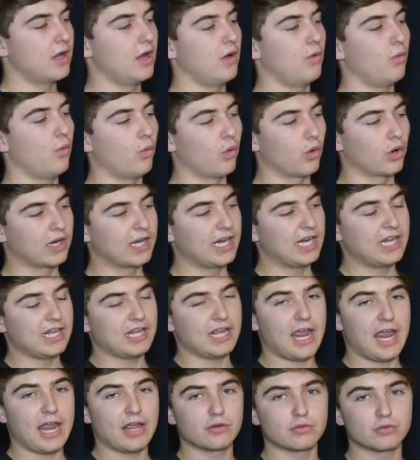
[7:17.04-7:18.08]
or getting
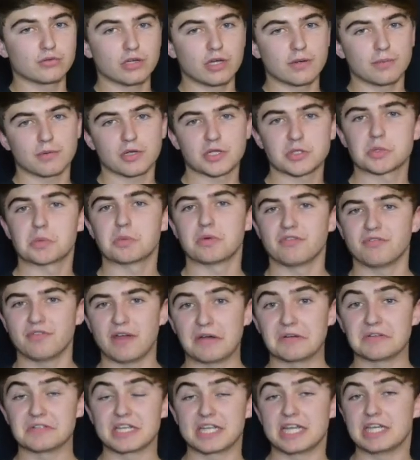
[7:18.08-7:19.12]
angle grip, because what we
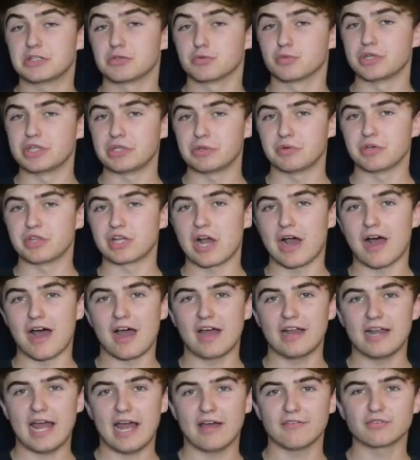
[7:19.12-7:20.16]
found is it gets really, really
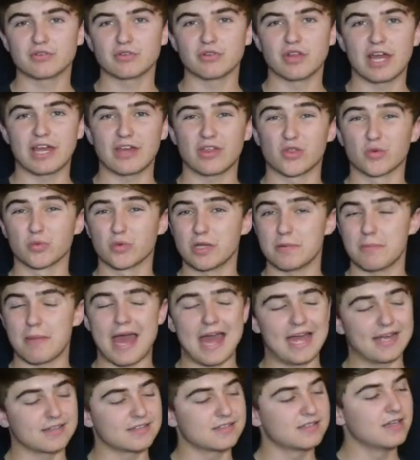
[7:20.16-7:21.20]
hot after like 3
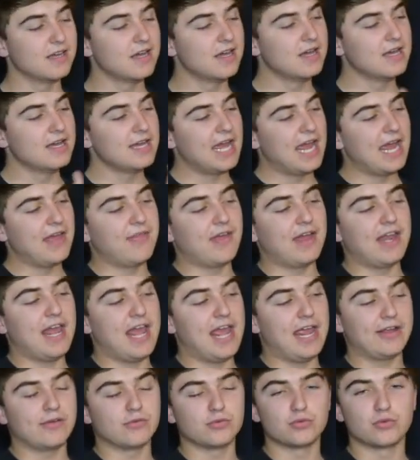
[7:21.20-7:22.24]
mags, and that
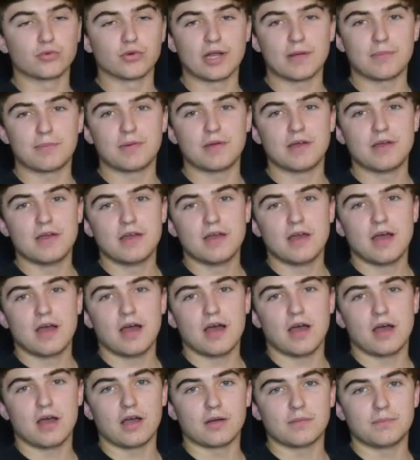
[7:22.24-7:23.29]
angled grip,
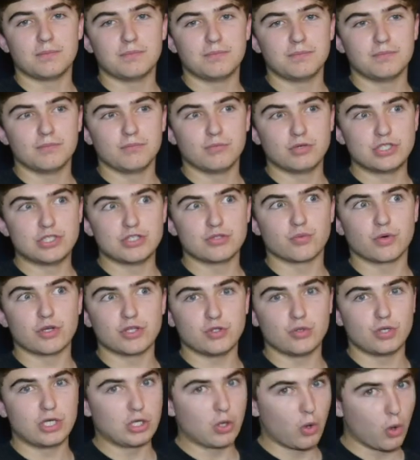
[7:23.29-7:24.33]
which is what
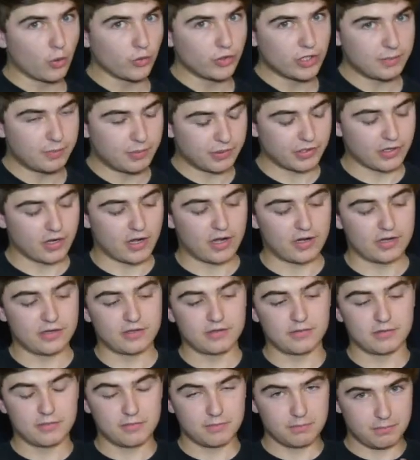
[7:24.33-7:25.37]
you can only put on
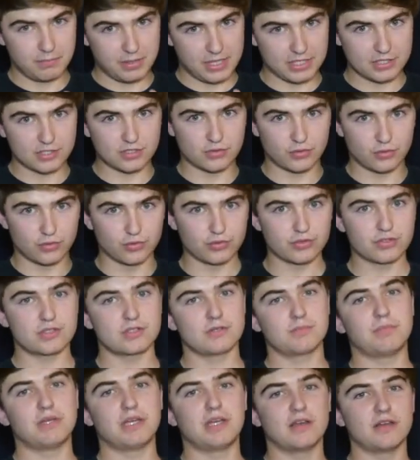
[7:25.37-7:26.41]
pistols
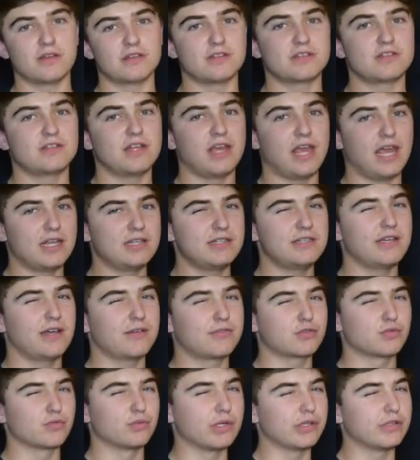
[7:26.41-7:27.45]
because the
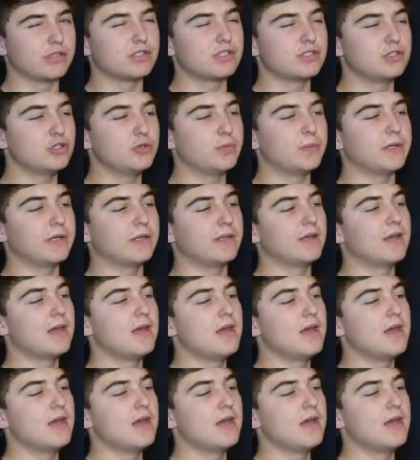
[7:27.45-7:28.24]
ATF's really stupid,